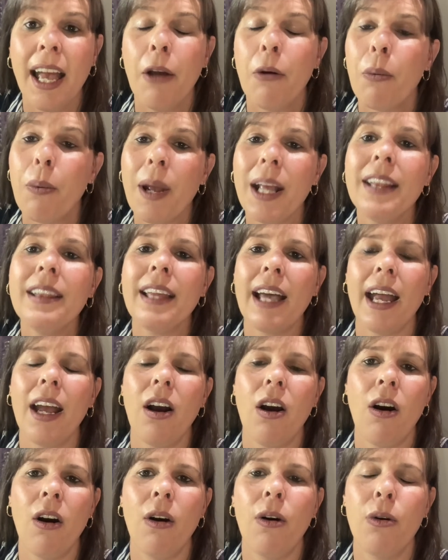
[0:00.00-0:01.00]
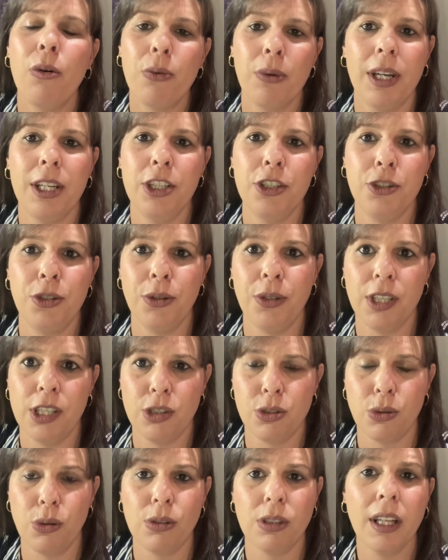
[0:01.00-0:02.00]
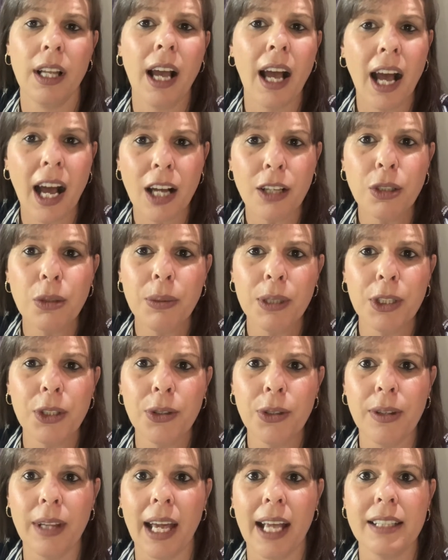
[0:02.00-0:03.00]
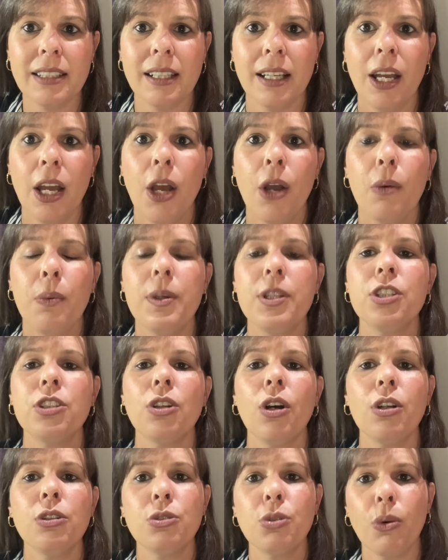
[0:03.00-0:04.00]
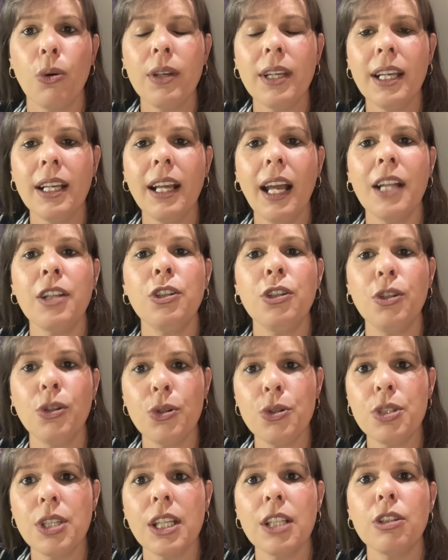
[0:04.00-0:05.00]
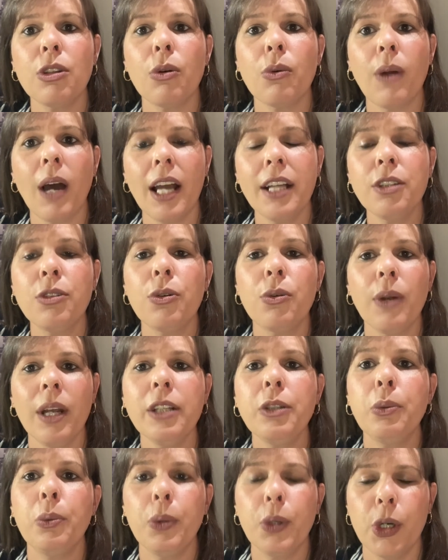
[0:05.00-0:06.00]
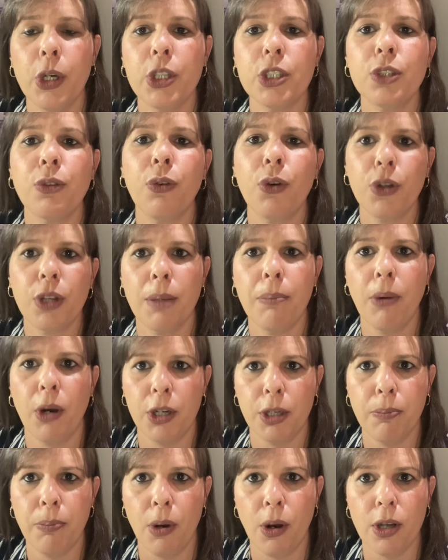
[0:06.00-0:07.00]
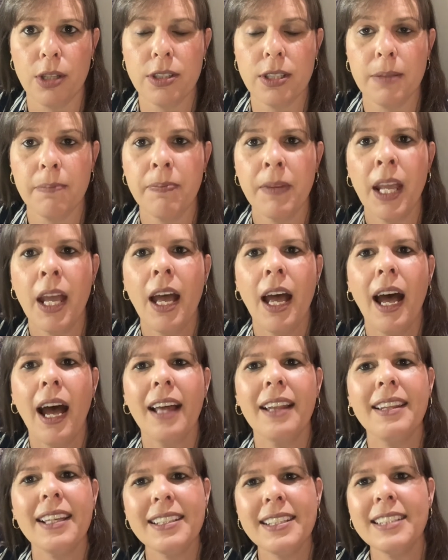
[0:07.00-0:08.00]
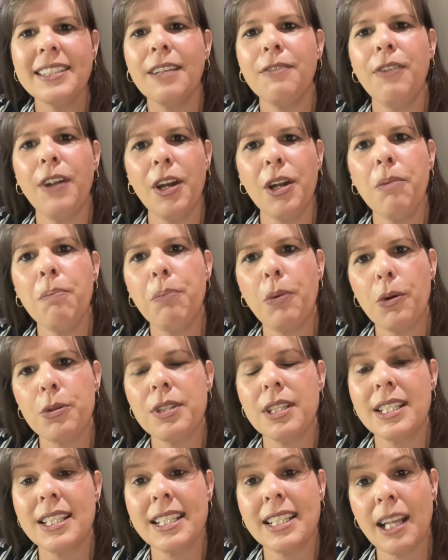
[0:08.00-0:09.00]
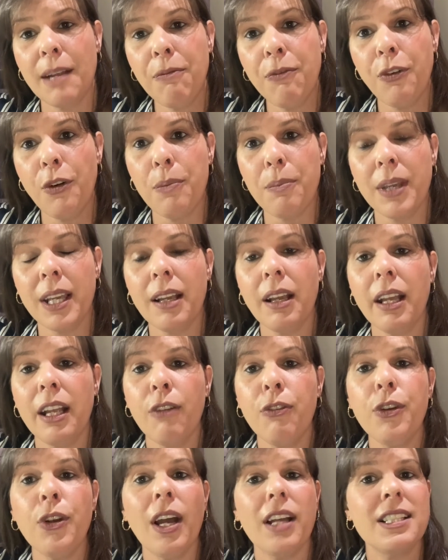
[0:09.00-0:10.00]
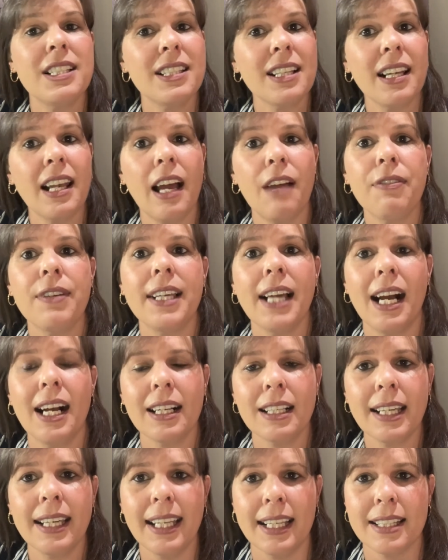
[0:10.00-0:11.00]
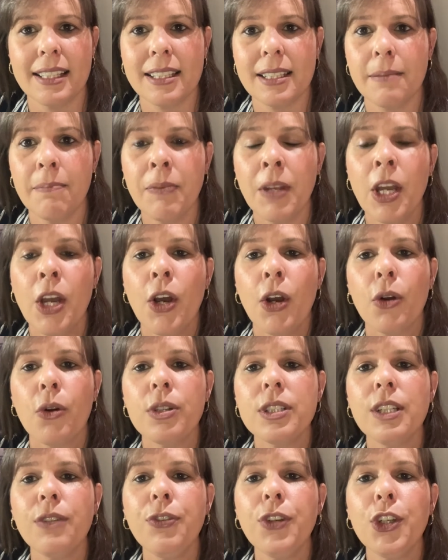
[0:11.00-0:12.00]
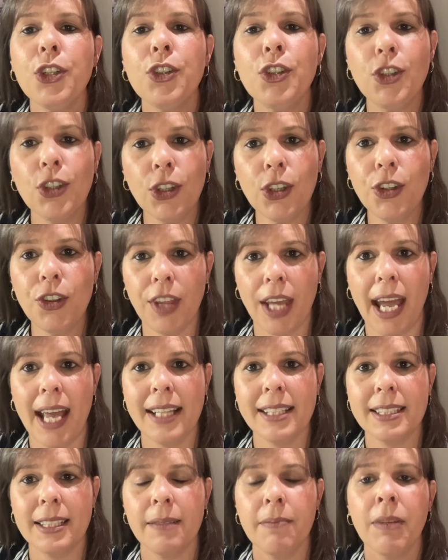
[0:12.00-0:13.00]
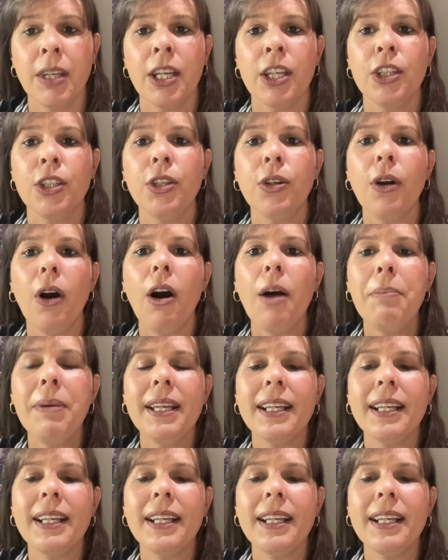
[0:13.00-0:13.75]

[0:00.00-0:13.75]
when they are already 2 years old. Now, how do we do that? We start talking and using the right, correct words for their body parts. This is a very important step for me if you still have young kids. Because if you do that, you are